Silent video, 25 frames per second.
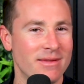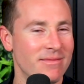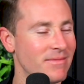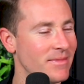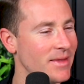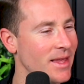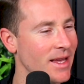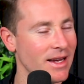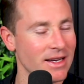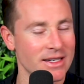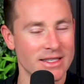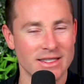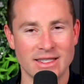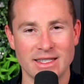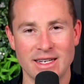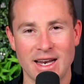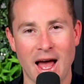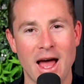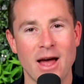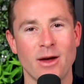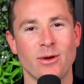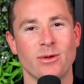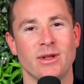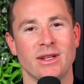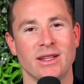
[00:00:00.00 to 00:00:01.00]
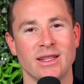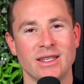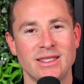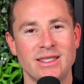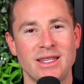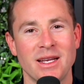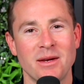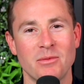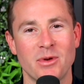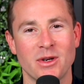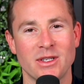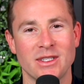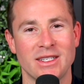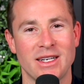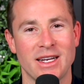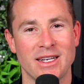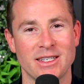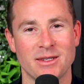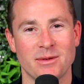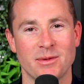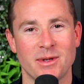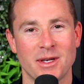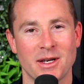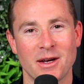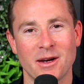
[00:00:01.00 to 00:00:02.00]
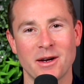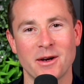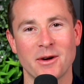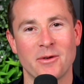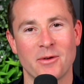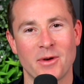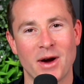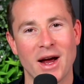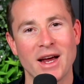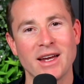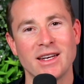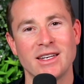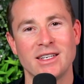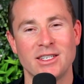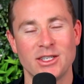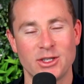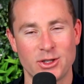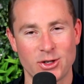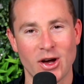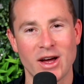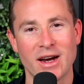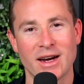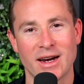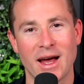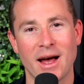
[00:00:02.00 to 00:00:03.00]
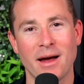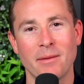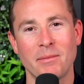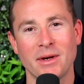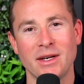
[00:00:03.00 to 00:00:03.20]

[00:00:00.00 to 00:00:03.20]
think I just nailed the listing presentation. I'm like, oh, great, did you sign it up?